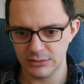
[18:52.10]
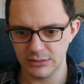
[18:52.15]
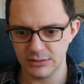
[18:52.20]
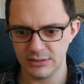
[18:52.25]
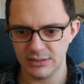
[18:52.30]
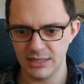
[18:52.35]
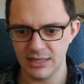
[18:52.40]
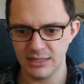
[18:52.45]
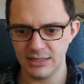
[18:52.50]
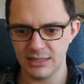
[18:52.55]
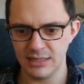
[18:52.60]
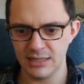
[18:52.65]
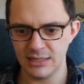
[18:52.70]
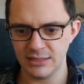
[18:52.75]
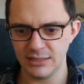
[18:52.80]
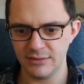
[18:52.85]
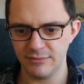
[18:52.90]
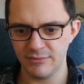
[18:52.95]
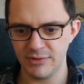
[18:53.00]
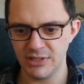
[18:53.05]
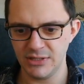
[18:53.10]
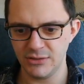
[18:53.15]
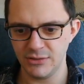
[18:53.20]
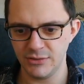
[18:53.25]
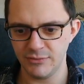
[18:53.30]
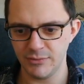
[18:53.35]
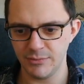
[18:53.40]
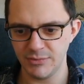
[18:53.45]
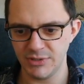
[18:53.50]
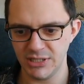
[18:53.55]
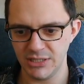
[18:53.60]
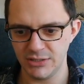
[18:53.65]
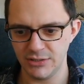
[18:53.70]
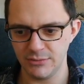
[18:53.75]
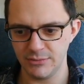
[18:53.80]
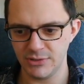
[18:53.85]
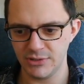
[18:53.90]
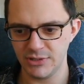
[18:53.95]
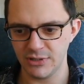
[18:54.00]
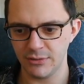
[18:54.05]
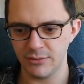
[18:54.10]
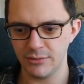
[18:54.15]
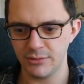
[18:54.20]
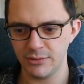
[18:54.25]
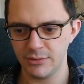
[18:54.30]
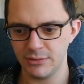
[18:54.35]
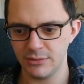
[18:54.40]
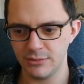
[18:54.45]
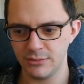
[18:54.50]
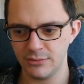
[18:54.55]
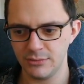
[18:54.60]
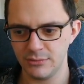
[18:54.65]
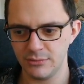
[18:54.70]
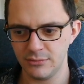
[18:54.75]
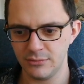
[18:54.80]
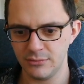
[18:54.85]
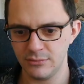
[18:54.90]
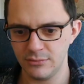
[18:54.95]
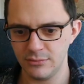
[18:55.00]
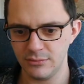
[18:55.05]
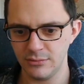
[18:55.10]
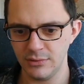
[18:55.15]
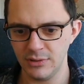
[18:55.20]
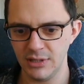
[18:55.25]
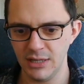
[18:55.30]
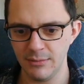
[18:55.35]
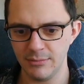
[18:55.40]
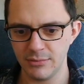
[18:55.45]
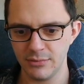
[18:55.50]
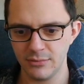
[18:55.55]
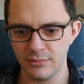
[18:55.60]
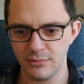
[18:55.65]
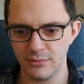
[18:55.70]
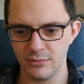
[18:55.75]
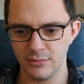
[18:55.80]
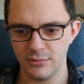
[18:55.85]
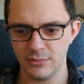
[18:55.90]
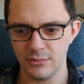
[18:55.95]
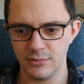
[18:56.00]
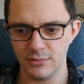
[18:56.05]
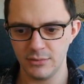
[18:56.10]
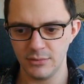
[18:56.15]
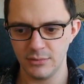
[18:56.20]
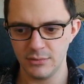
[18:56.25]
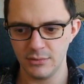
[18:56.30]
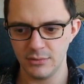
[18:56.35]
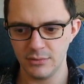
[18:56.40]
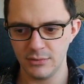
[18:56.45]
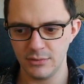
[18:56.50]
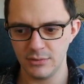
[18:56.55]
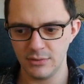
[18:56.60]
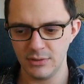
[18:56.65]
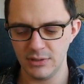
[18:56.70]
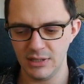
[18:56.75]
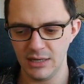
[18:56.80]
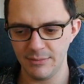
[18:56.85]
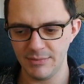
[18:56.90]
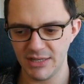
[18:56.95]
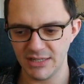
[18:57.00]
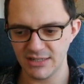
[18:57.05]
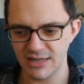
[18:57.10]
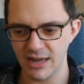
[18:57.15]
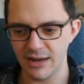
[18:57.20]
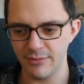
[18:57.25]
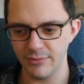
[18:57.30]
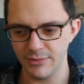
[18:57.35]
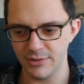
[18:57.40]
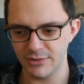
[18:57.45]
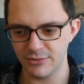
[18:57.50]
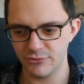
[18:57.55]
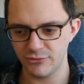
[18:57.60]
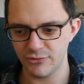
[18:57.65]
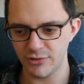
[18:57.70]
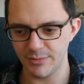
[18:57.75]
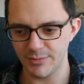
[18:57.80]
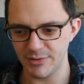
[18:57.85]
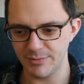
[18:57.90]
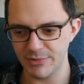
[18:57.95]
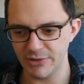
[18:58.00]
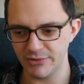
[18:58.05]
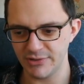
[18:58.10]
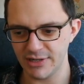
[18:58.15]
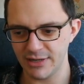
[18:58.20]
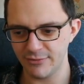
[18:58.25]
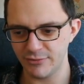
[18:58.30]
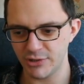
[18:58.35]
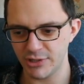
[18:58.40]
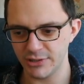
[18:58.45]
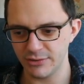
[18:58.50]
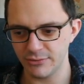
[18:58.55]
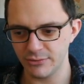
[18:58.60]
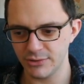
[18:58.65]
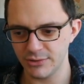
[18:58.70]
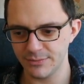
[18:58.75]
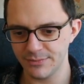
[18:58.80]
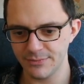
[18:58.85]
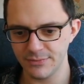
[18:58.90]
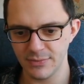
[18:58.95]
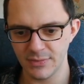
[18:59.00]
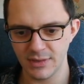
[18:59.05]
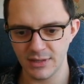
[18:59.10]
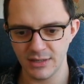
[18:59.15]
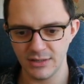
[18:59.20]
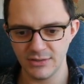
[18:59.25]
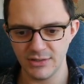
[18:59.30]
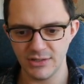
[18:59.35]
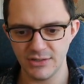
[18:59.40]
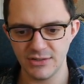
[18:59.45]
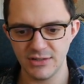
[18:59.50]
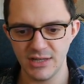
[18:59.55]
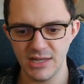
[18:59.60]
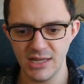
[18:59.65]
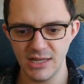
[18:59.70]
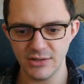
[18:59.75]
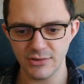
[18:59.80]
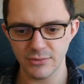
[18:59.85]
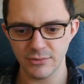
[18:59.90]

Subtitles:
Then adding V2 to form T2 and so on. Yep, that's how the strip is built out of triangles. Since T is